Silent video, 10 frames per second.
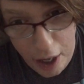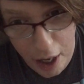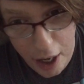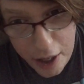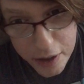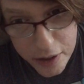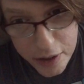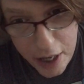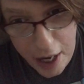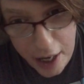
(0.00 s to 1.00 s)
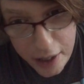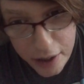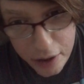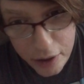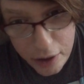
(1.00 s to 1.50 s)
uh,
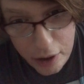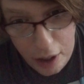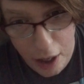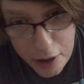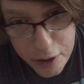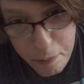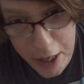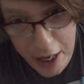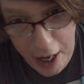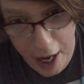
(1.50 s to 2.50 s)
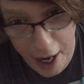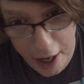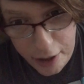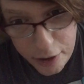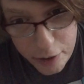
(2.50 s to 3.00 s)
said uh, to me
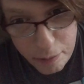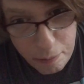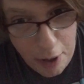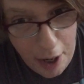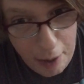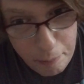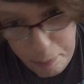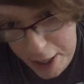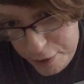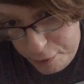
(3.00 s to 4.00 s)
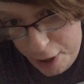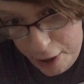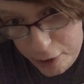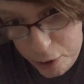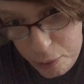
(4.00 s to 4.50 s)
and my best
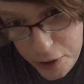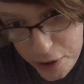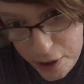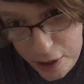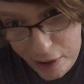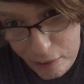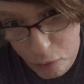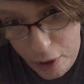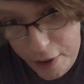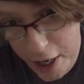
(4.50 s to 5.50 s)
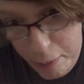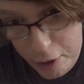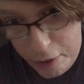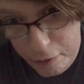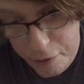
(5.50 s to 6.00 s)
friend, who was the one of the
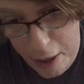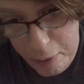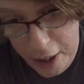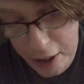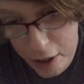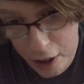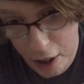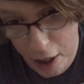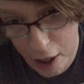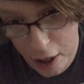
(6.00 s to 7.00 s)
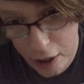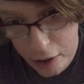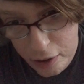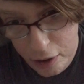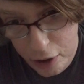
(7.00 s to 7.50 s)
neighbor family, uh,
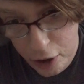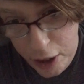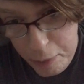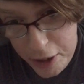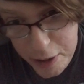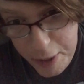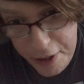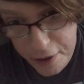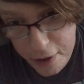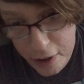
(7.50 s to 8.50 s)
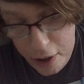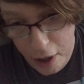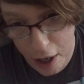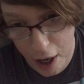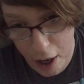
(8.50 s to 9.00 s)
girl named Elizabeth,
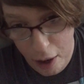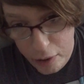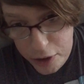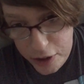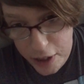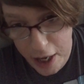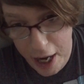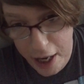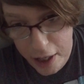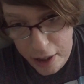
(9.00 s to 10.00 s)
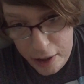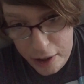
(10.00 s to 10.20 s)
uh, she said, "Hey,